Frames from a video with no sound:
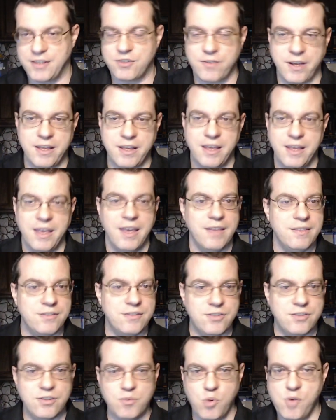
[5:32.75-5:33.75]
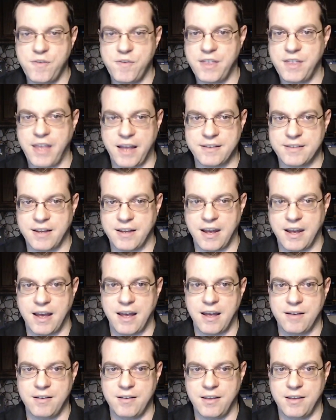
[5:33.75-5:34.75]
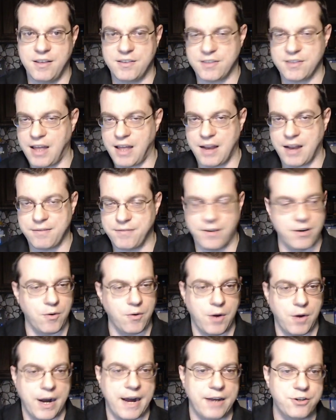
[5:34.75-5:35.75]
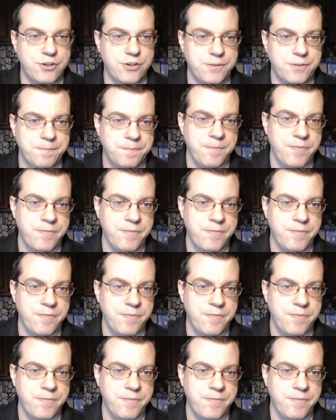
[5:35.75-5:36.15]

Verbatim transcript: So I, this is a movie that uh, is a lot of fun to watch.